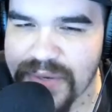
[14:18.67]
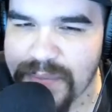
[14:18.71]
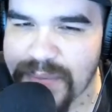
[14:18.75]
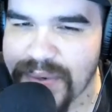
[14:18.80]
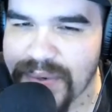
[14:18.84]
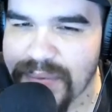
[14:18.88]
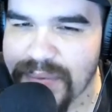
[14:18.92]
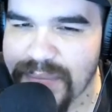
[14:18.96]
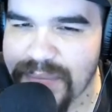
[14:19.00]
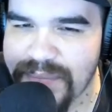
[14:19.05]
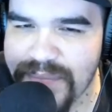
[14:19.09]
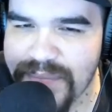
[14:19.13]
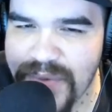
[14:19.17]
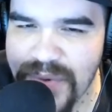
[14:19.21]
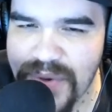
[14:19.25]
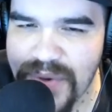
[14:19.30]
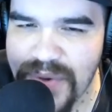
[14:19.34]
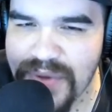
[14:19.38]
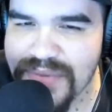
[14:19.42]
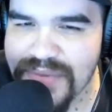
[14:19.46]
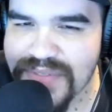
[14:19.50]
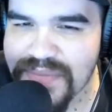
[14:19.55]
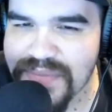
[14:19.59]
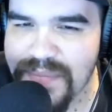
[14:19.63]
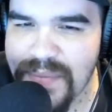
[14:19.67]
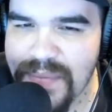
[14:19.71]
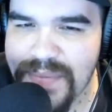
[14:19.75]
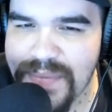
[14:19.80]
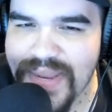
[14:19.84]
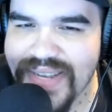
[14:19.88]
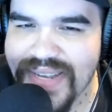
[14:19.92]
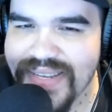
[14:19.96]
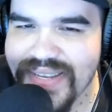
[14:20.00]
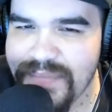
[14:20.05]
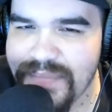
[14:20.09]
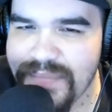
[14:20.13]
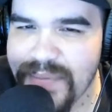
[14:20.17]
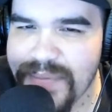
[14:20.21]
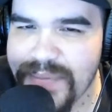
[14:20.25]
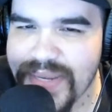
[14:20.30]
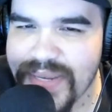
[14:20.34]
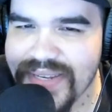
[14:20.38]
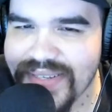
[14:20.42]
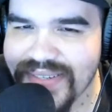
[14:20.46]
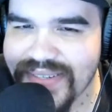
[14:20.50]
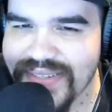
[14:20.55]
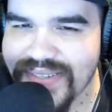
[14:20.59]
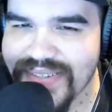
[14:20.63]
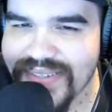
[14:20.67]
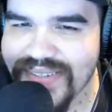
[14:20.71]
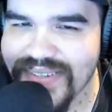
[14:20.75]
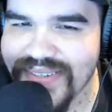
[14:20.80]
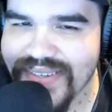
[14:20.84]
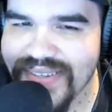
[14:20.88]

but who knows? Maybe I did, maybe I didn't.